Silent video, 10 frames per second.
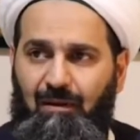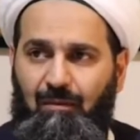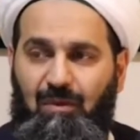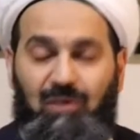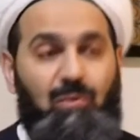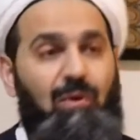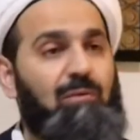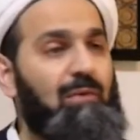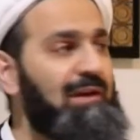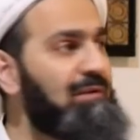But
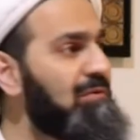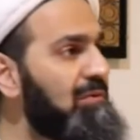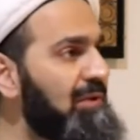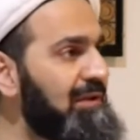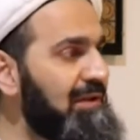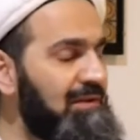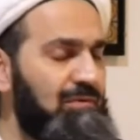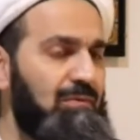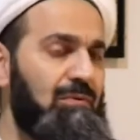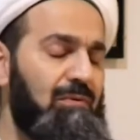one way to do it is
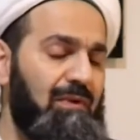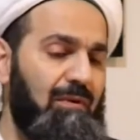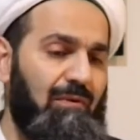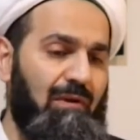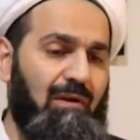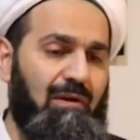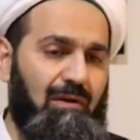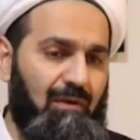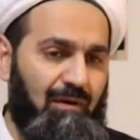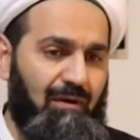to think
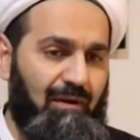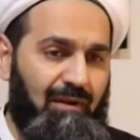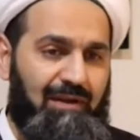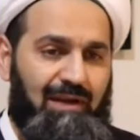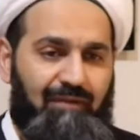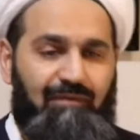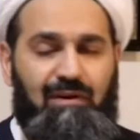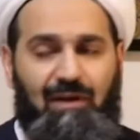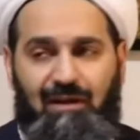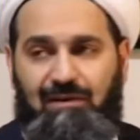that every
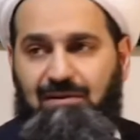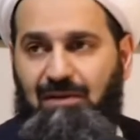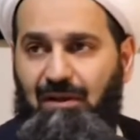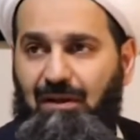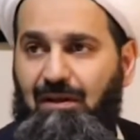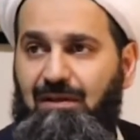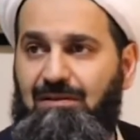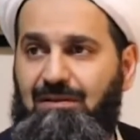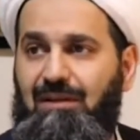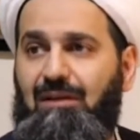night, inshallah,
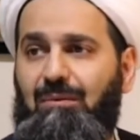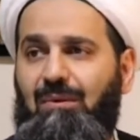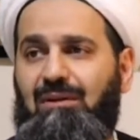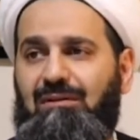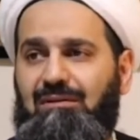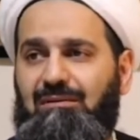is Laylatul Qadr.